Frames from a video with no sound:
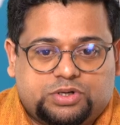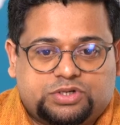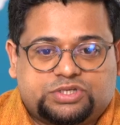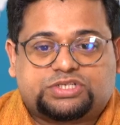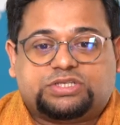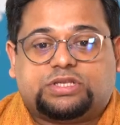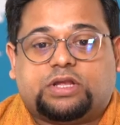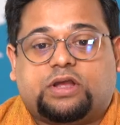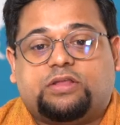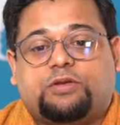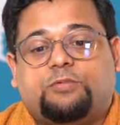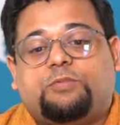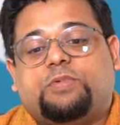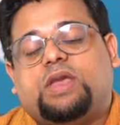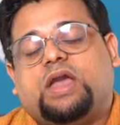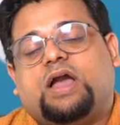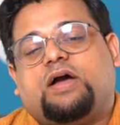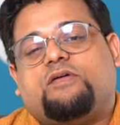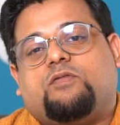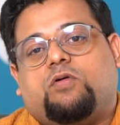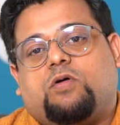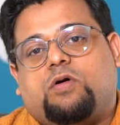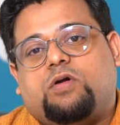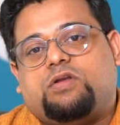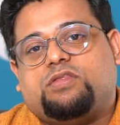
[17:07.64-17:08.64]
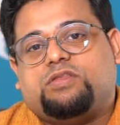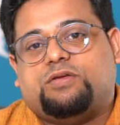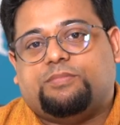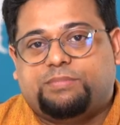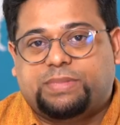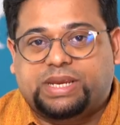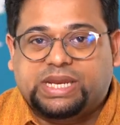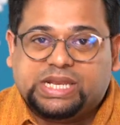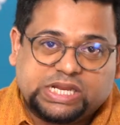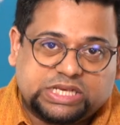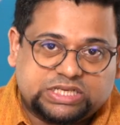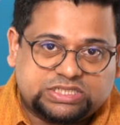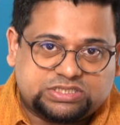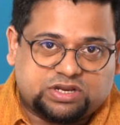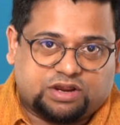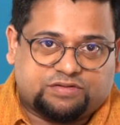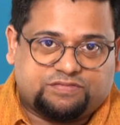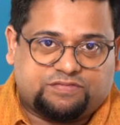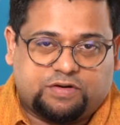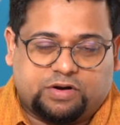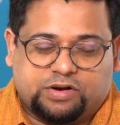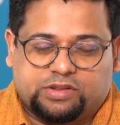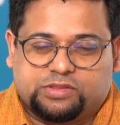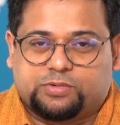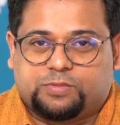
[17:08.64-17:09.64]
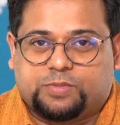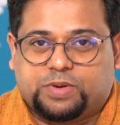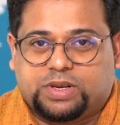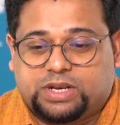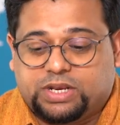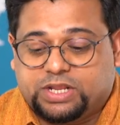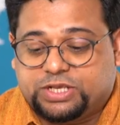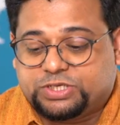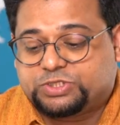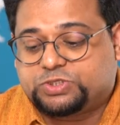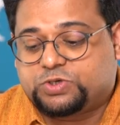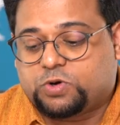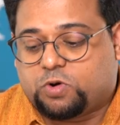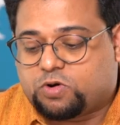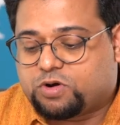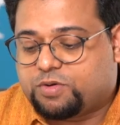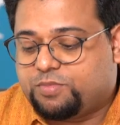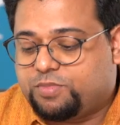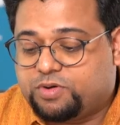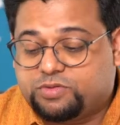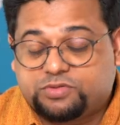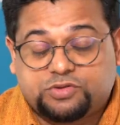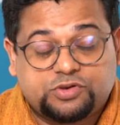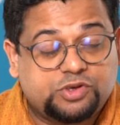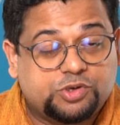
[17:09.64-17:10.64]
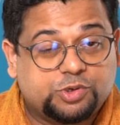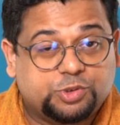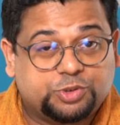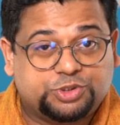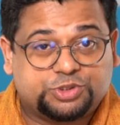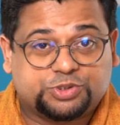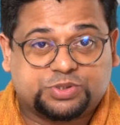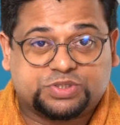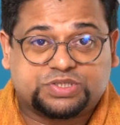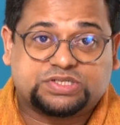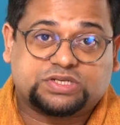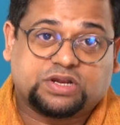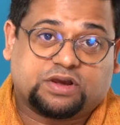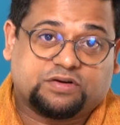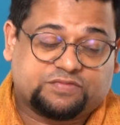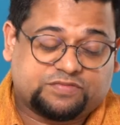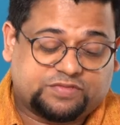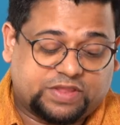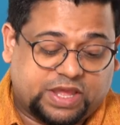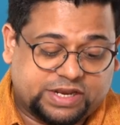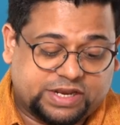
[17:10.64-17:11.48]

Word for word: So now that we have all of the meaty stuff out of the way, let's talk about the usual stuff.